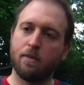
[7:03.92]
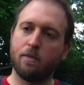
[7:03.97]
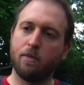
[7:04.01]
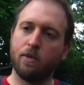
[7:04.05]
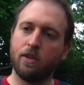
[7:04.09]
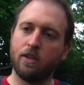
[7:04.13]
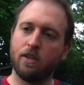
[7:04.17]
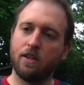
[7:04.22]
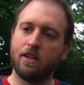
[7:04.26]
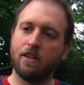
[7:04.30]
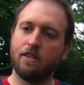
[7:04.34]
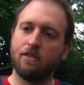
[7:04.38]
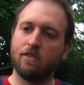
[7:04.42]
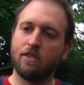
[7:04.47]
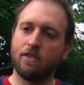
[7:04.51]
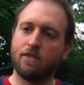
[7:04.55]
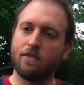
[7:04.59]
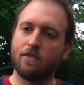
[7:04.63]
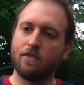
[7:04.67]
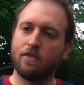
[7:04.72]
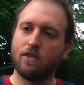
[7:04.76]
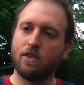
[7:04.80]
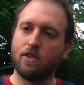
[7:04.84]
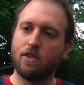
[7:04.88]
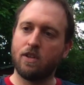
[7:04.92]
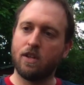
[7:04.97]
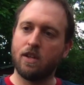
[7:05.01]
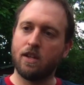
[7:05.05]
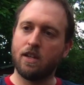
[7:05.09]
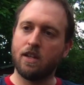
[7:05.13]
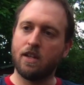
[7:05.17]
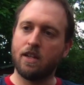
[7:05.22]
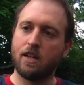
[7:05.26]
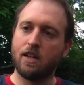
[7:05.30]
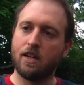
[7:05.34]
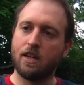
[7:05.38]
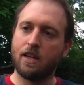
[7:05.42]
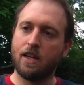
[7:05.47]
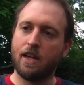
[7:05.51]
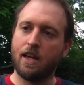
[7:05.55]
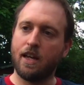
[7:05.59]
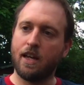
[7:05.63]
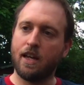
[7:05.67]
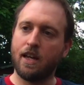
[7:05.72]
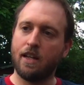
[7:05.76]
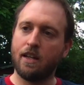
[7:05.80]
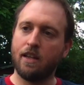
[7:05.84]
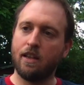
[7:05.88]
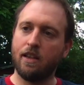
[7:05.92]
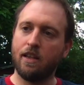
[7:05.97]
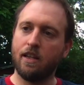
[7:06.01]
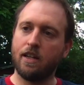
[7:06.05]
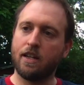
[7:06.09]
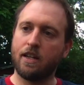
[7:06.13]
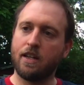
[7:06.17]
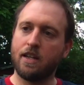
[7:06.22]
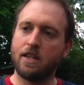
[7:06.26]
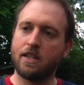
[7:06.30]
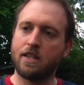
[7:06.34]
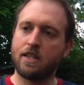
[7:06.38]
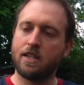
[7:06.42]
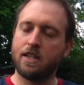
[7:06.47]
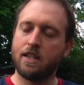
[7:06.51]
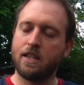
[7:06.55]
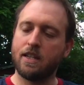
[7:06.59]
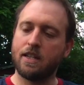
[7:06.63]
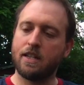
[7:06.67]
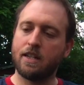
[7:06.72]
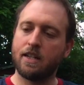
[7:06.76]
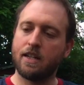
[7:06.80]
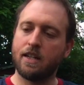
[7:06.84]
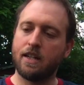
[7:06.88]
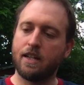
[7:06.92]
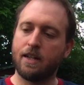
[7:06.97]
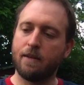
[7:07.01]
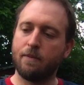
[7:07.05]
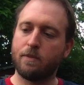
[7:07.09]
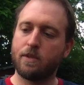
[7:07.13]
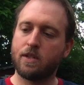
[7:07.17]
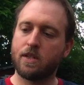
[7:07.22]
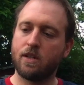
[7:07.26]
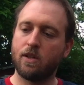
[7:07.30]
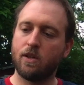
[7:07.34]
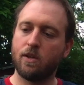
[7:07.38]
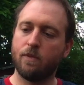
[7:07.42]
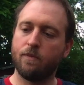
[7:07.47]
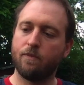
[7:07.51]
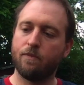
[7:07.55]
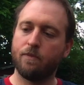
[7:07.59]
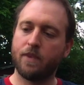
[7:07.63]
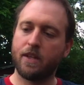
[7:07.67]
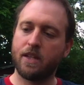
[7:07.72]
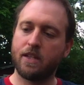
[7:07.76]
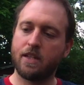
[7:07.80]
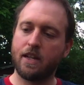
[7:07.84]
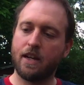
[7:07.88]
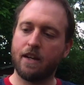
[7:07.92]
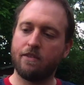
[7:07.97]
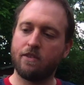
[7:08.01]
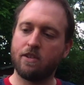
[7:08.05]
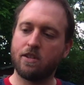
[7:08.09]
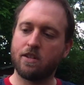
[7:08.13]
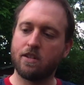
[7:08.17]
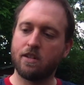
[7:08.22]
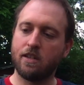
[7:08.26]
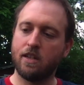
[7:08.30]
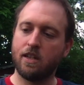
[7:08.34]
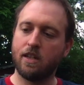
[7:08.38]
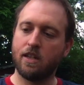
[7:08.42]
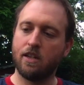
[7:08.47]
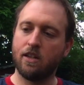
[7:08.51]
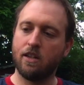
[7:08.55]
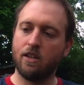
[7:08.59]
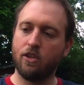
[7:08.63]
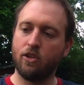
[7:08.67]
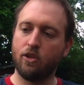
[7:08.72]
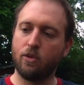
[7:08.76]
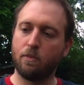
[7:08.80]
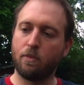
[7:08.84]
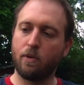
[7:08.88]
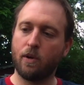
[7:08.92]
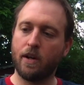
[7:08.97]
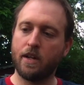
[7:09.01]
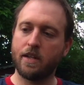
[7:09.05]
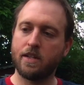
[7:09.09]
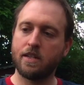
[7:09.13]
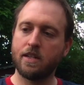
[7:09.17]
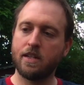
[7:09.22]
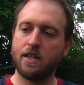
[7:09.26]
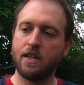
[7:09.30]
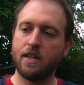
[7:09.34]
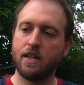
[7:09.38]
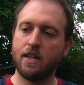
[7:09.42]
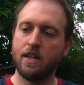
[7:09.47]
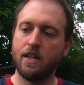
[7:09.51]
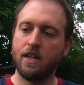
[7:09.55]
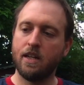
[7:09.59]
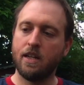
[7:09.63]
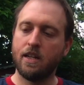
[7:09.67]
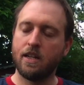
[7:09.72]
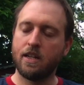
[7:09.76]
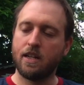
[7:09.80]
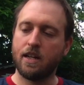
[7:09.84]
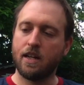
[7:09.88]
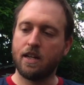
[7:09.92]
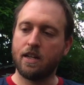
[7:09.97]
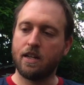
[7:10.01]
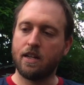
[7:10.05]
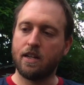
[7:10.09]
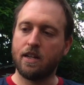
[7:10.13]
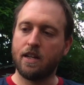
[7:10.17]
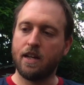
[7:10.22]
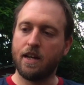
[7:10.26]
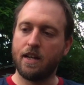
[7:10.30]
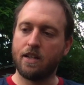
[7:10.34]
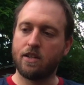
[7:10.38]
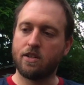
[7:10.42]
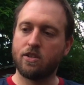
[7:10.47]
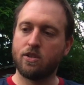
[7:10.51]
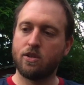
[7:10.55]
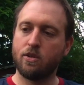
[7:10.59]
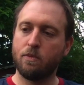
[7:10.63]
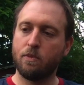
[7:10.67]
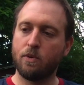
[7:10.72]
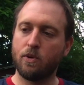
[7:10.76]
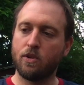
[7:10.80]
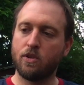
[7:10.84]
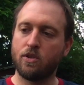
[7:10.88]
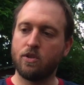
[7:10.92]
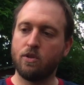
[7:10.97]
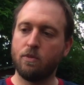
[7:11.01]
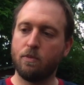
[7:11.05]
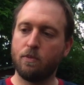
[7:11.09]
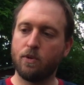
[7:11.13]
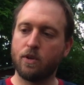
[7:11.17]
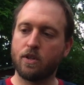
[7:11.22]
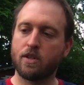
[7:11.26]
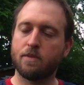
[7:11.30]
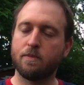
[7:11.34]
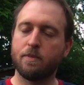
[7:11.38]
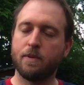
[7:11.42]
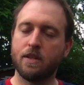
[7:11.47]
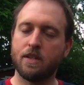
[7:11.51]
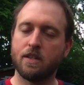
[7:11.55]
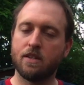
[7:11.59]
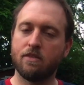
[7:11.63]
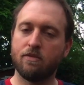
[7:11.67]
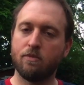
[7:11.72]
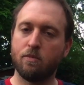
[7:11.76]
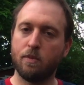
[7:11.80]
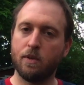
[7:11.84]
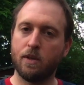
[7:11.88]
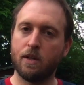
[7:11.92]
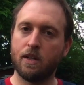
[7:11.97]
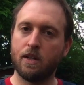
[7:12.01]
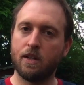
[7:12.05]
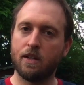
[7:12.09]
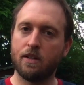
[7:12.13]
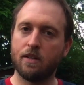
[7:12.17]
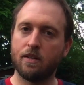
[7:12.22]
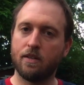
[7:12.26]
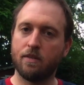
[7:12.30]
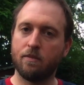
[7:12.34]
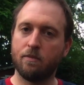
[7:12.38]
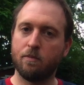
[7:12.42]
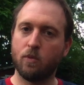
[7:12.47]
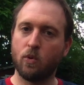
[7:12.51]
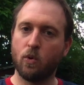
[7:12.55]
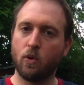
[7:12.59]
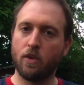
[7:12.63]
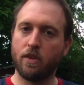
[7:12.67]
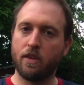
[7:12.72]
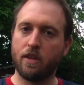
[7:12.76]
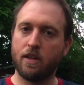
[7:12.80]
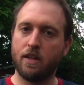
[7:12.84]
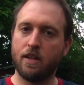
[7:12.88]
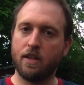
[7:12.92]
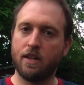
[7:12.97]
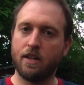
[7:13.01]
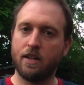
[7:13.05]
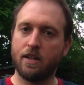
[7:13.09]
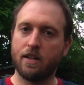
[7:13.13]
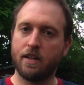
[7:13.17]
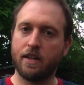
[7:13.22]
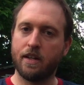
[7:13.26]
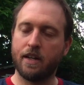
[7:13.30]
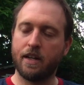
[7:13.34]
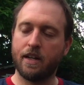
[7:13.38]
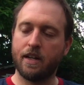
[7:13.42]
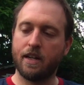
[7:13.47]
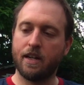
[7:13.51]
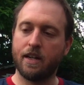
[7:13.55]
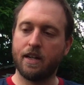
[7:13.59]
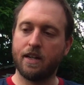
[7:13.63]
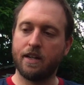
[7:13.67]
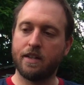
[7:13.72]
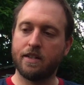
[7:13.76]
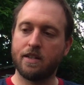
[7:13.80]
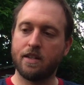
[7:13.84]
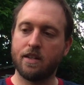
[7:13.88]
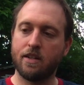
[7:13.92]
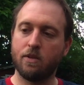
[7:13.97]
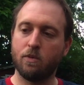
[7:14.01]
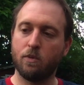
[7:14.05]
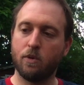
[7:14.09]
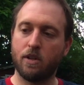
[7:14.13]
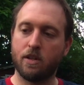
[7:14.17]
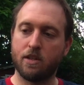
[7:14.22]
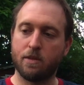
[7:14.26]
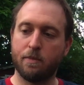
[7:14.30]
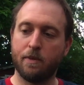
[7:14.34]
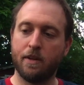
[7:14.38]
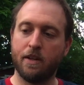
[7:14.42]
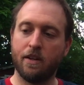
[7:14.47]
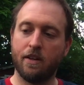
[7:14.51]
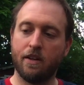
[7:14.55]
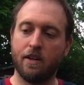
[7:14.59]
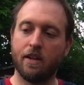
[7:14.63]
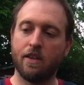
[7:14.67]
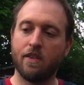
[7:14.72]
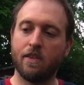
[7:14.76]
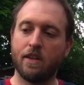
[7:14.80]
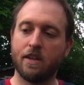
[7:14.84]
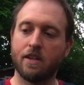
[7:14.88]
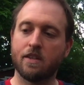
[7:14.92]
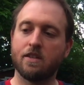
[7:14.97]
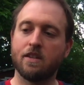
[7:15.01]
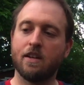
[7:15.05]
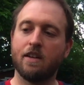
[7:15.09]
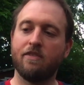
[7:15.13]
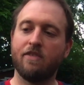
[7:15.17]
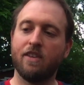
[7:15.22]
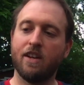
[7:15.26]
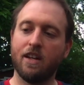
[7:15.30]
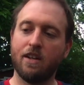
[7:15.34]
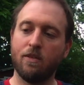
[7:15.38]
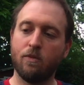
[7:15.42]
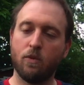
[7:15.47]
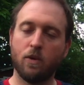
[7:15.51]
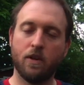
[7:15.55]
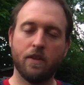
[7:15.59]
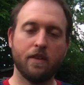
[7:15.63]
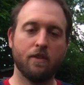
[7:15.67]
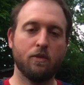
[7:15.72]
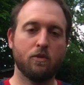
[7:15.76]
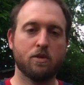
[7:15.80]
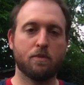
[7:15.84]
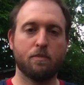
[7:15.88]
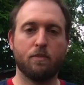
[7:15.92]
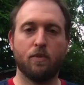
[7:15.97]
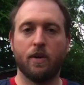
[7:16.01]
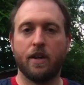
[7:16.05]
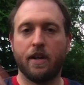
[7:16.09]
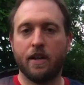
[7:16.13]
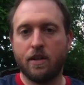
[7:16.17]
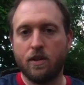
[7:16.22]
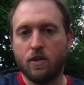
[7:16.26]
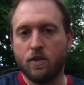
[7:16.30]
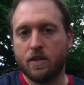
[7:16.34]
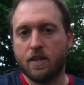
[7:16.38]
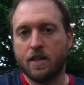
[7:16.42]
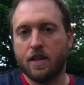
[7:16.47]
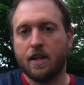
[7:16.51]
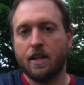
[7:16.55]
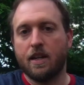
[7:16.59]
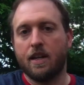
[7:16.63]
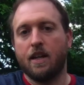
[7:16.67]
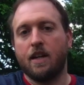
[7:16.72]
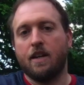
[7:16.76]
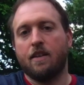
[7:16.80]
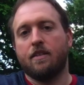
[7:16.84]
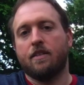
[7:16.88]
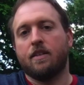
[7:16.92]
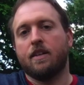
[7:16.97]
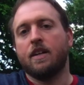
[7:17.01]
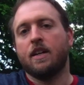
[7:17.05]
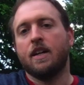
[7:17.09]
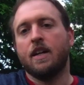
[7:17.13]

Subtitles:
I believe. You can get it at Lucky Scent. So that's obviously a little pricey, not super duper expensive, but more than I tend to want to spend on anything. So I found one that was brand new secondhand